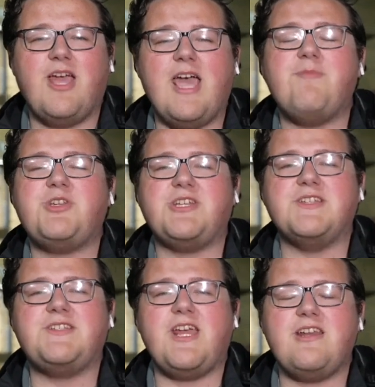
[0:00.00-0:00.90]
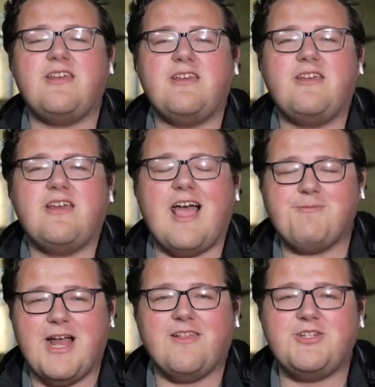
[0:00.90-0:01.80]
At Michigan State, I'm
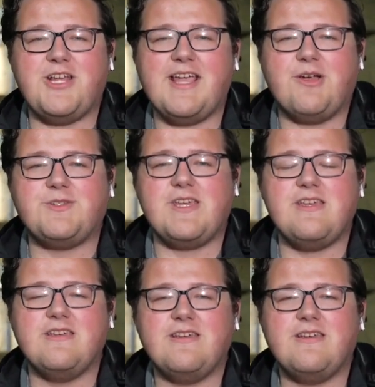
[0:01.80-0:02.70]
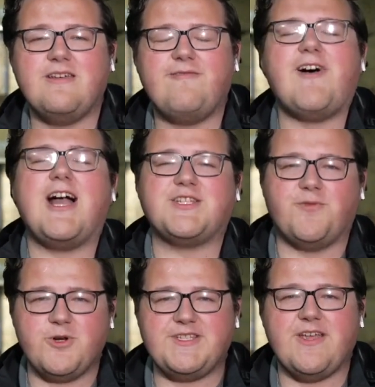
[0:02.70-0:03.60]
Colin Jankowski, Fox
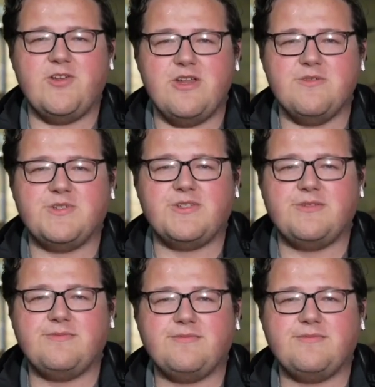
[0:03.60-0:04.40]
47 News.